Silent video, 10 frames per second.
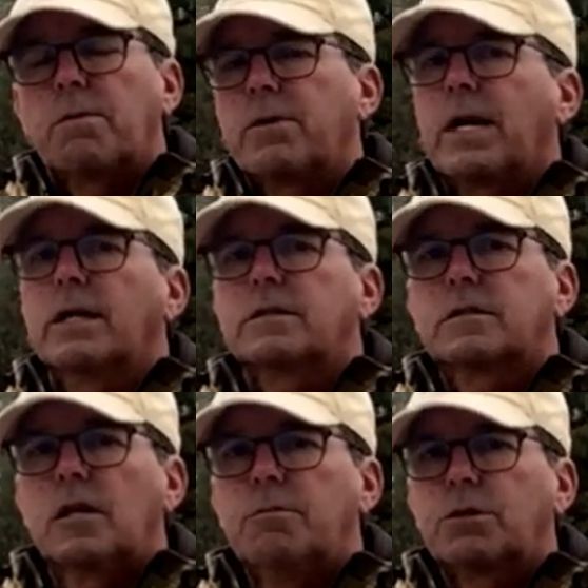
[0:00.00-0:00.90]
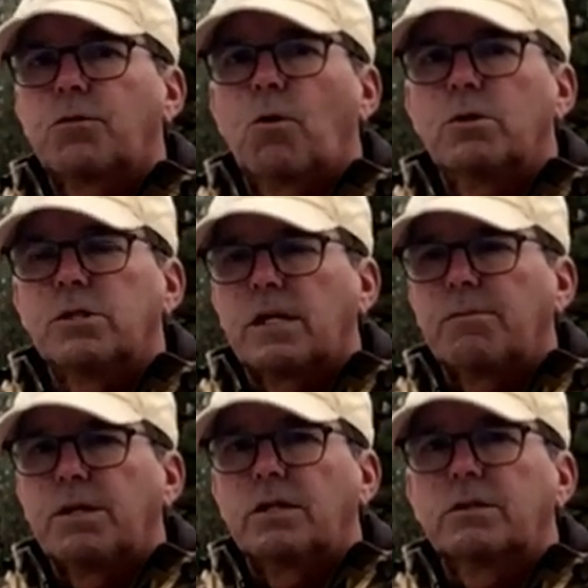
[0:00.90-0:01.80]
I mean, we got so much forage in there.
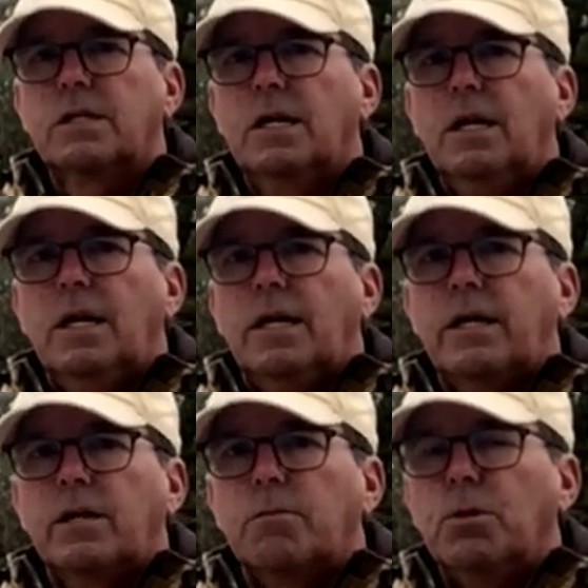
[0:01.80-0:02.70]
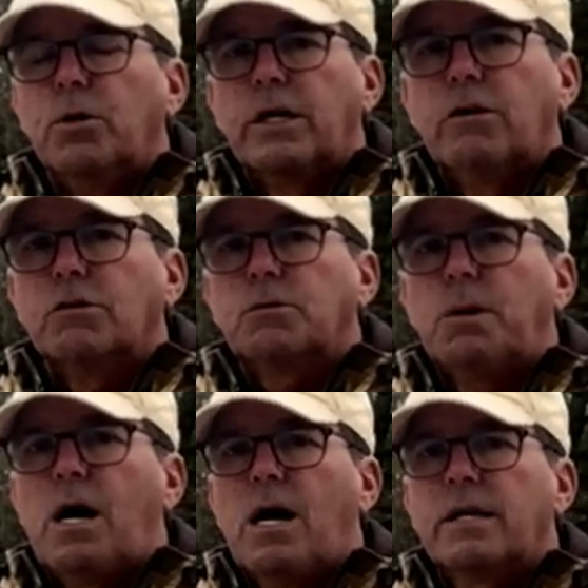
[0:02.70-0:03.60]
I mean, there's, you know, the bluegill will
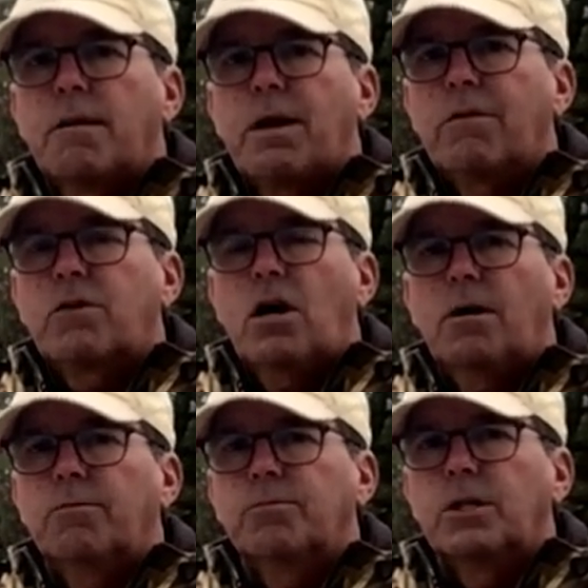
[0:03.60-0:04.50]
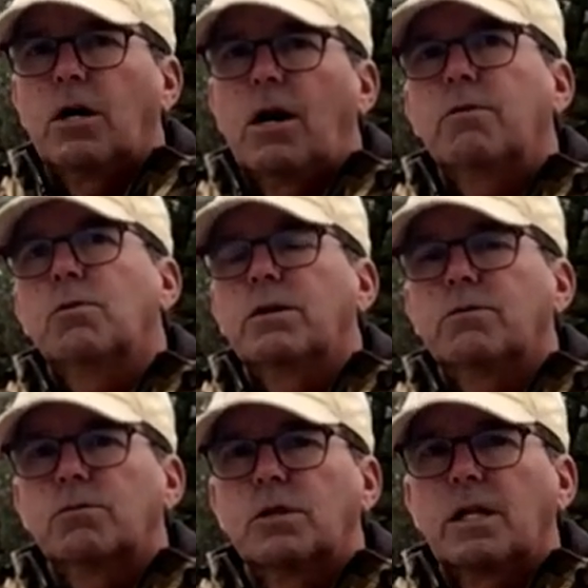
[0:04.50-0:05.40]
spawn. I mean, I've caught, you know, I went,
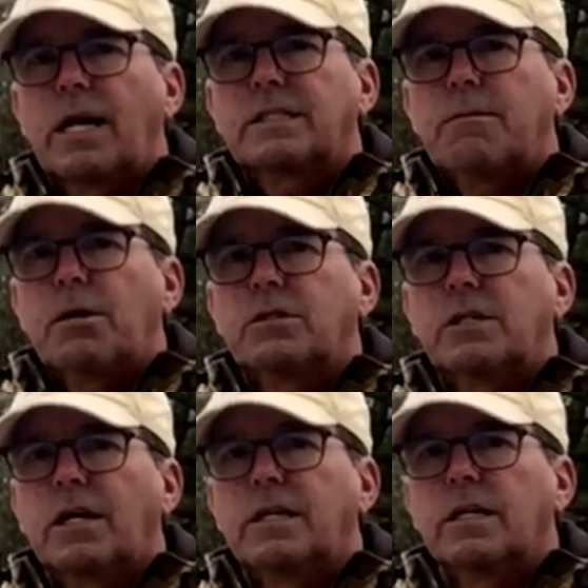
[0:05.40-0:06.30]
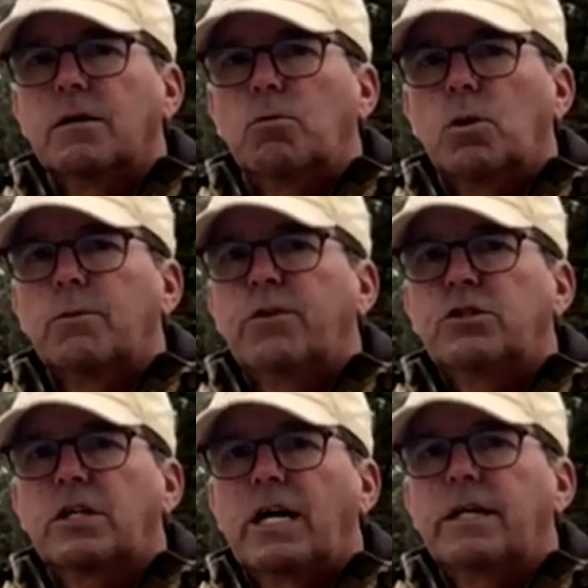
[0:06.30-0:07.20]
you know, last time I was here, I did a little worm fishing.